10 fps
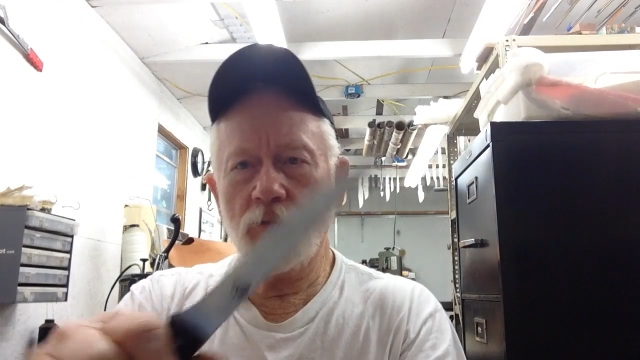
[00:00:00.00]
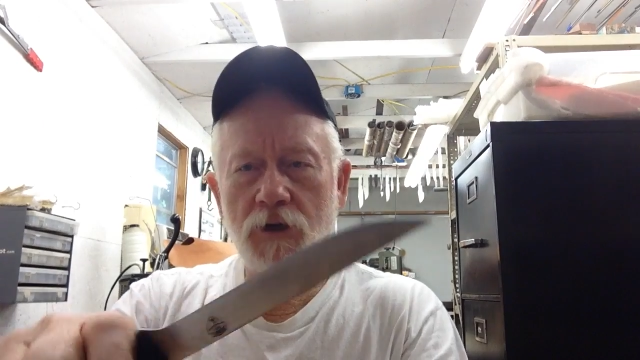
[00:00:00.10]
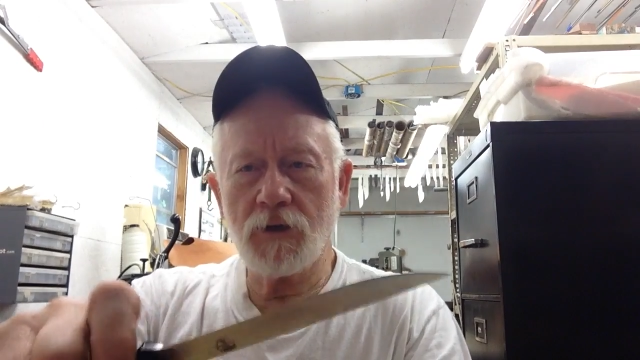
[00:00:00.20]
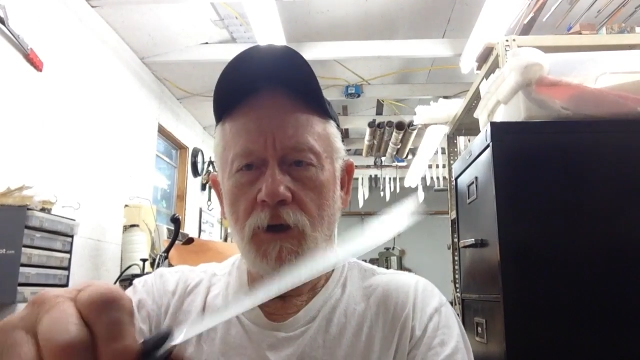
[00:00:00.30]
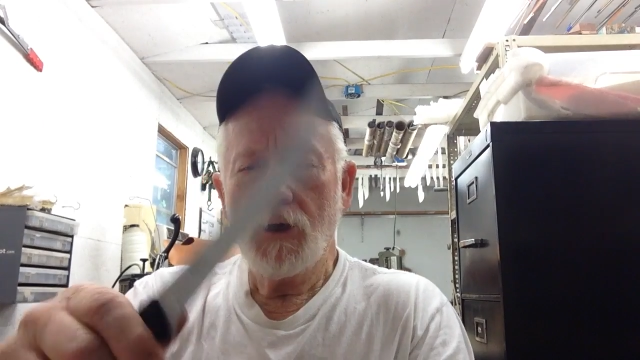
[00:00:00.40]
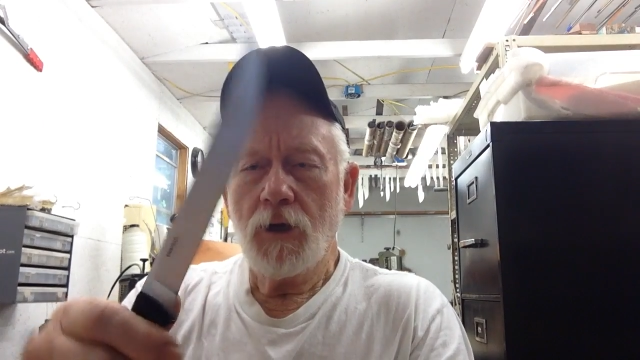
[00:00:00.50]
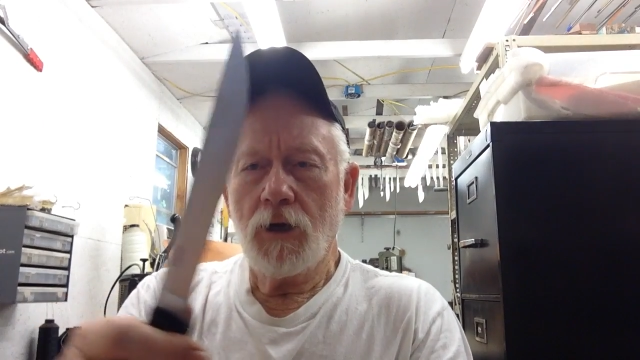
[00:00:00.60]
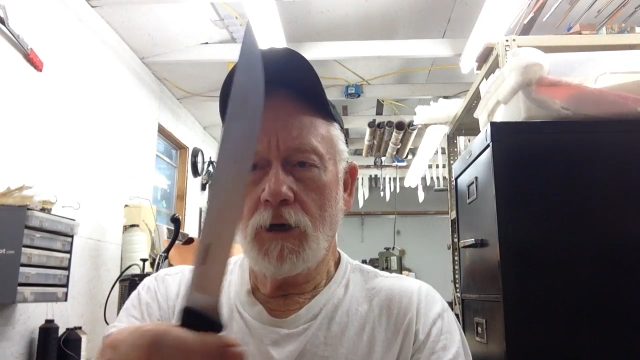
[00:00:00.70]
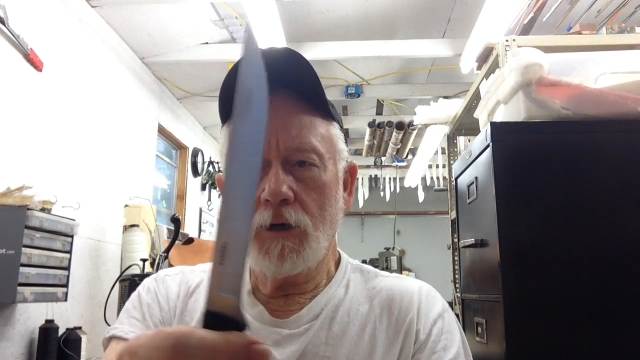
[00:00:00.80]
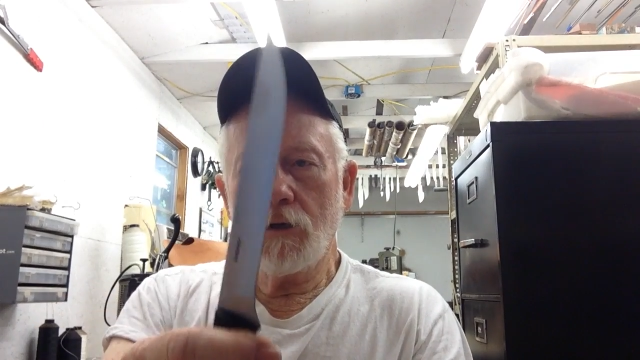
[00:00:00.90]
but
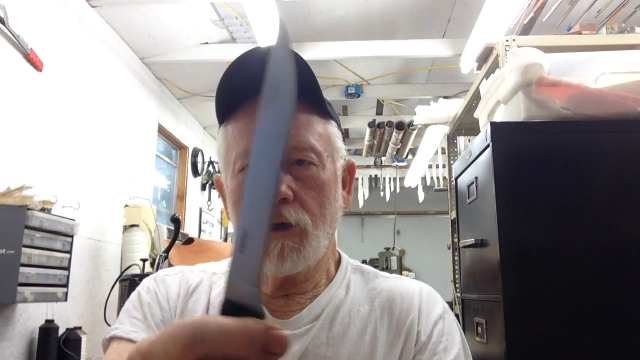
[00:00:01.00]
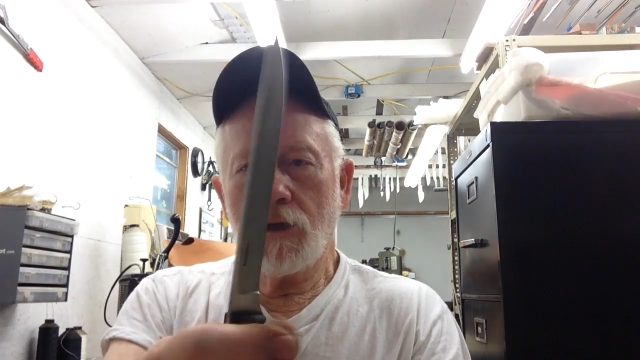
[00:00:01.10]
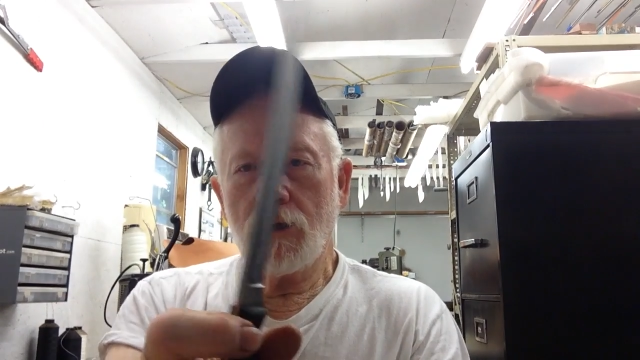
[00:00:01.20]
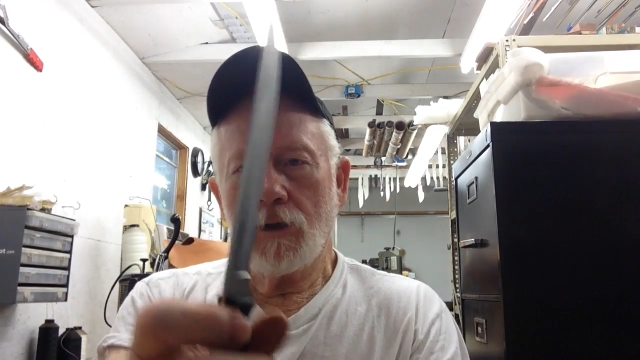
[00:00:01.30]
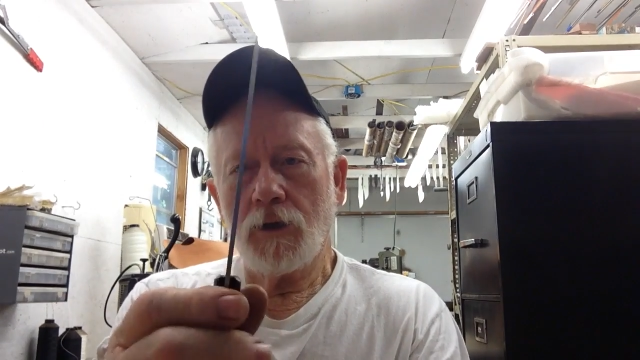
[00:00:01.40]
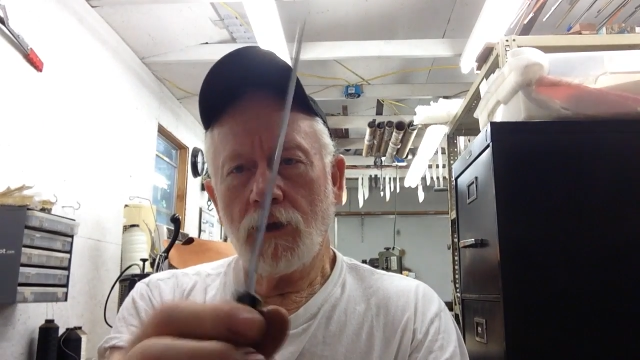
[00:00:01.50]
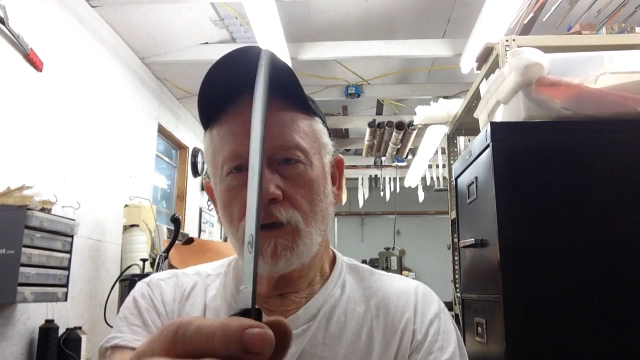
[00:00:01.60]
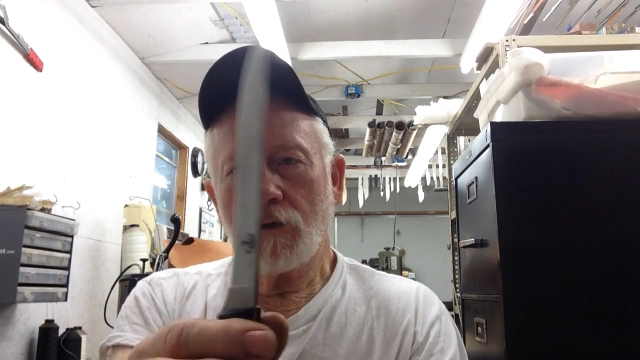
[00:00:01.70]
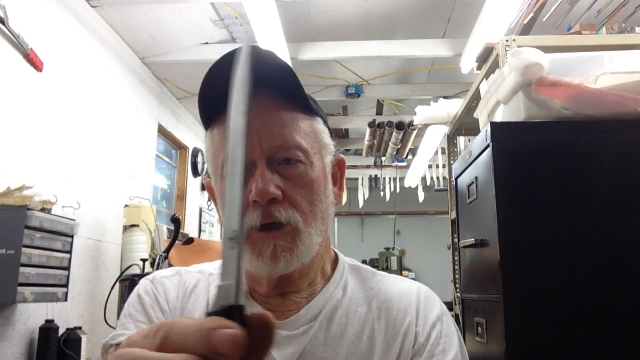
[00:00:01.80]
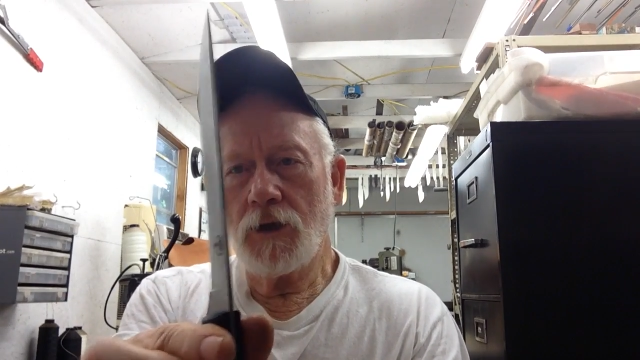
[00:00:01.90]
it
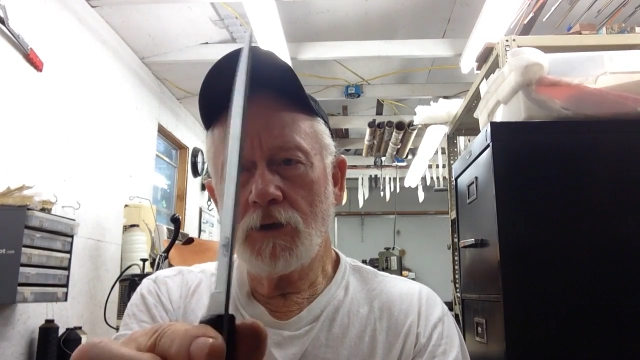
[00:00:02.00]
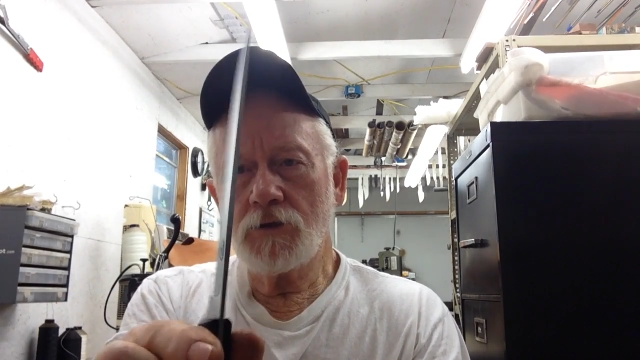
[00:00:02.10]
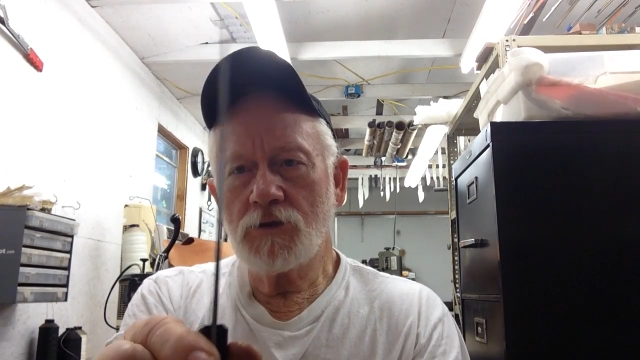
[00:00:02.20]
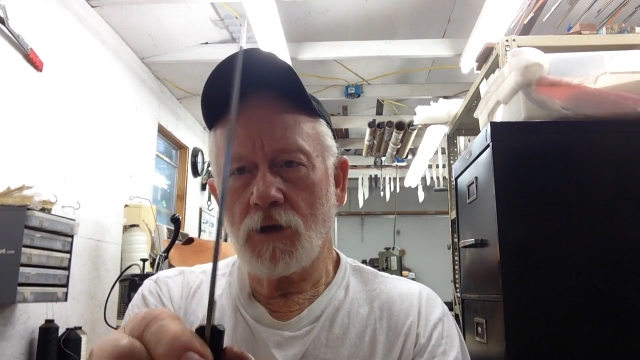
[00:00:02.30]
is